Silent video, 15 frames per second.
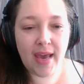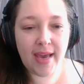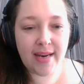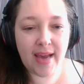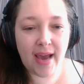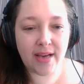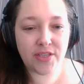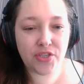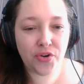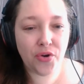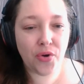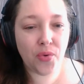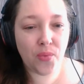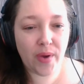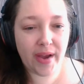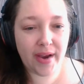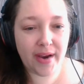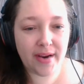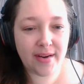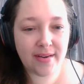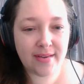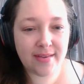And as you're
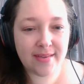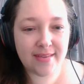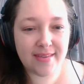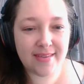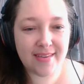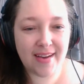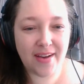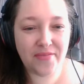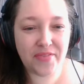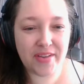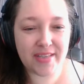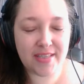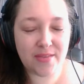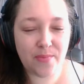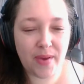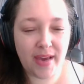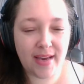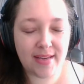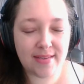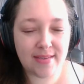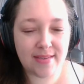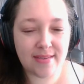aware of this
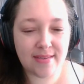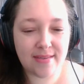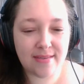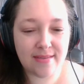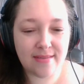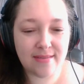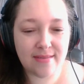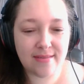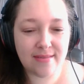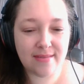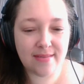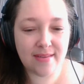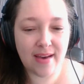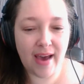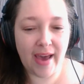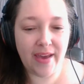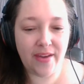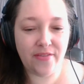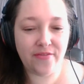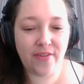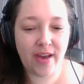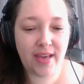space, I
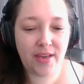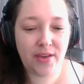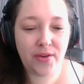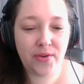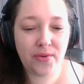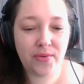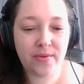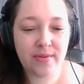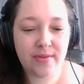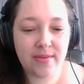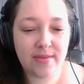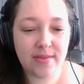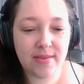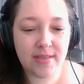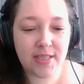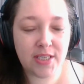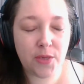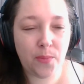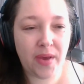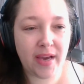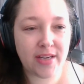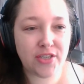invite you to
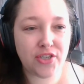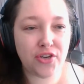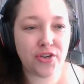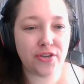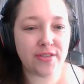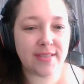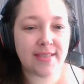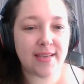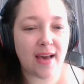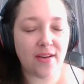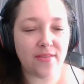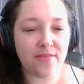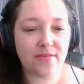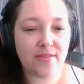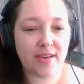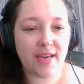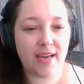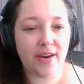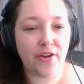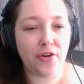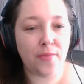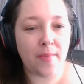picture yourself
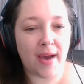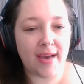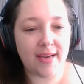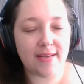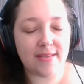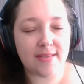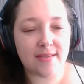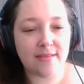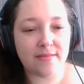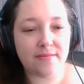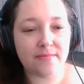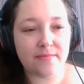in your mind.